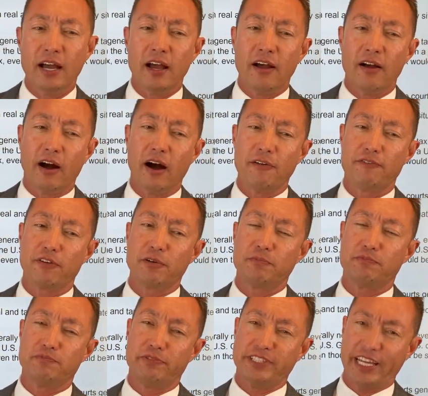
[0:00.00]
for
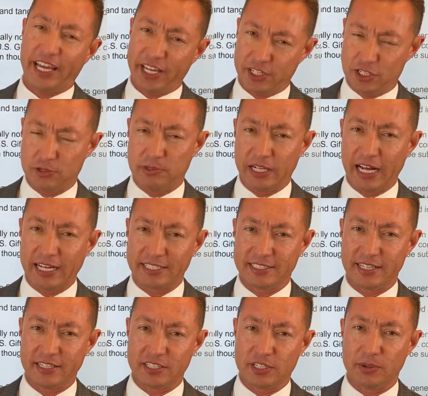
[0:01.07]
tangible
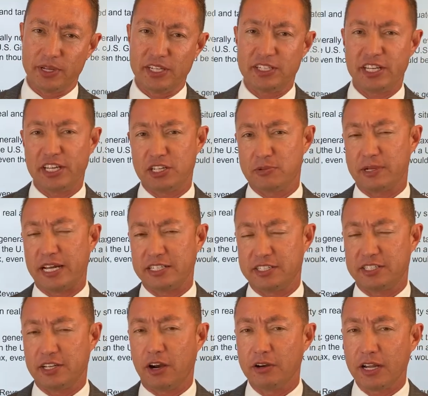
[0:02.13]
assets. So intangible assets
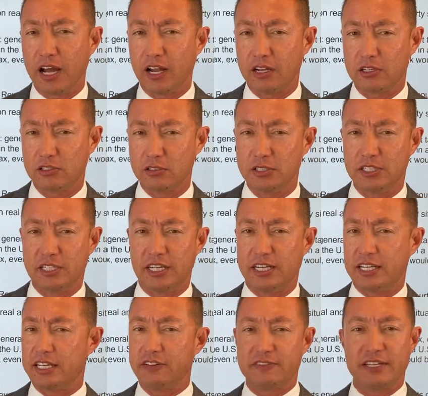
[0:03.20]
are not included in any
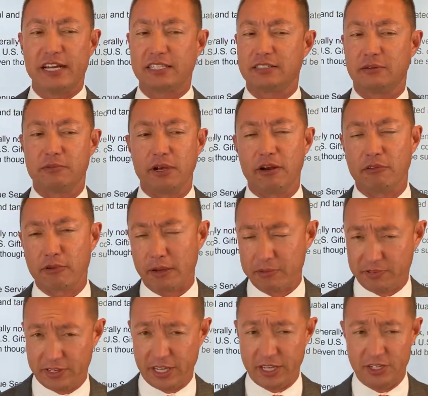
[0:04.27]
gift tax
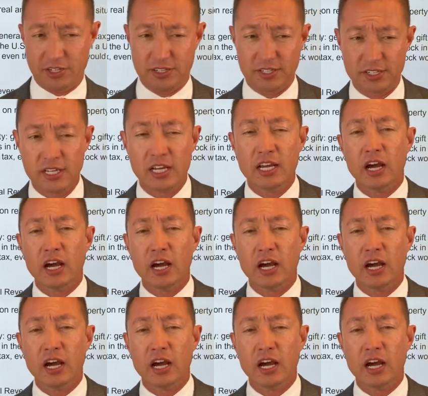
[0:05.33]
ramifications.